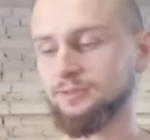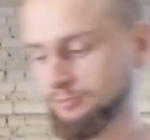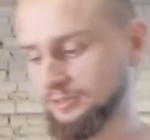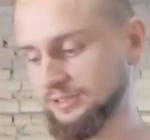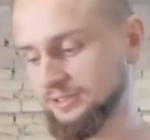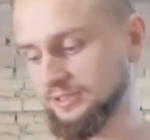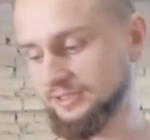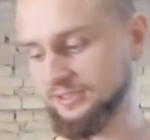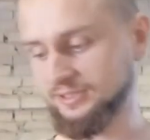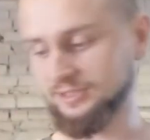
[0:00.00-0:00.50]
You
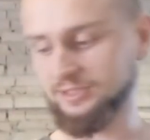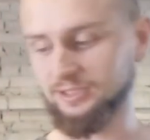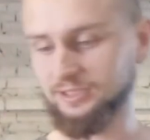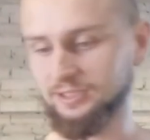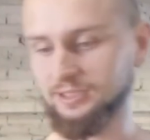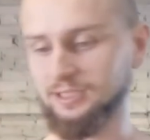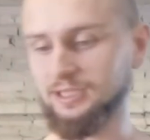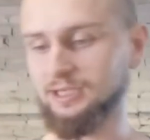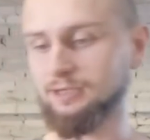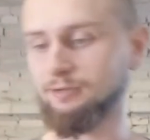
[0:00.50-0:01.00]
can just
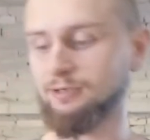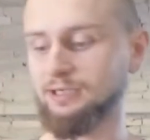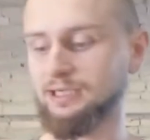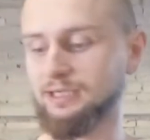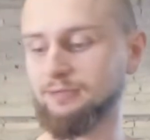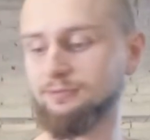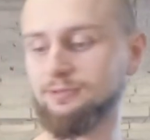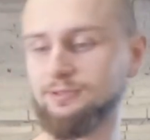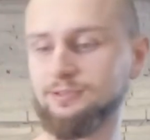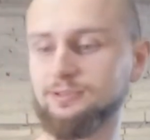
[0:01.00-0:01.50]
see now
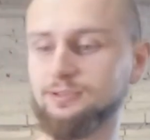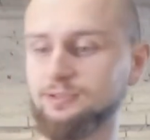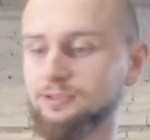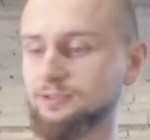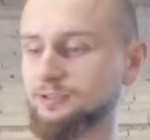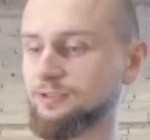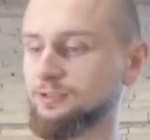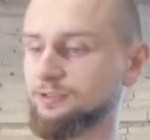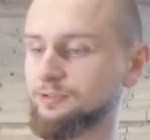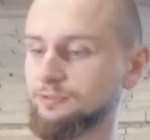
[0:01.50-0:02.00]
how it's
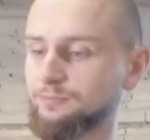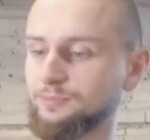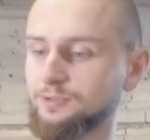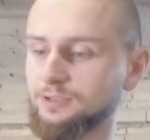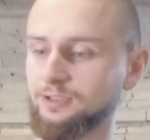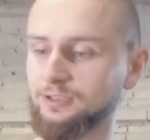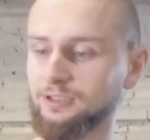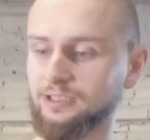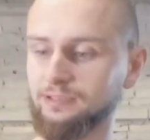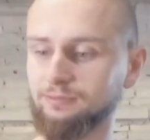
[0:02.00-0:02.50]
going to
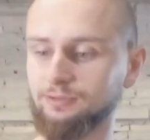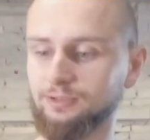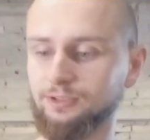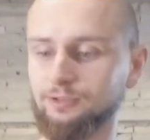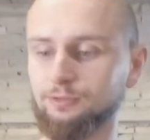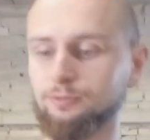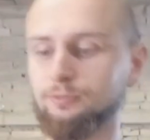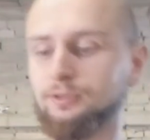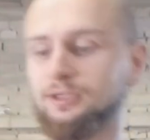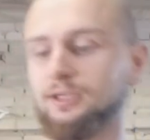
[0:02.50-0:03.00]
be
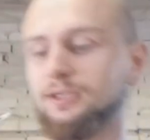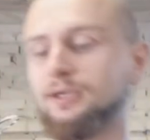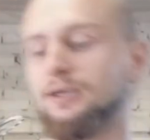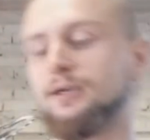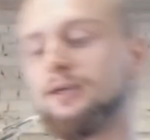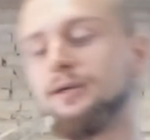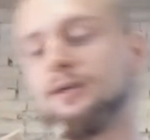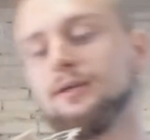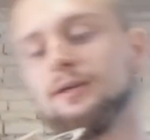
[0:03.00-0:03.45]
everything together.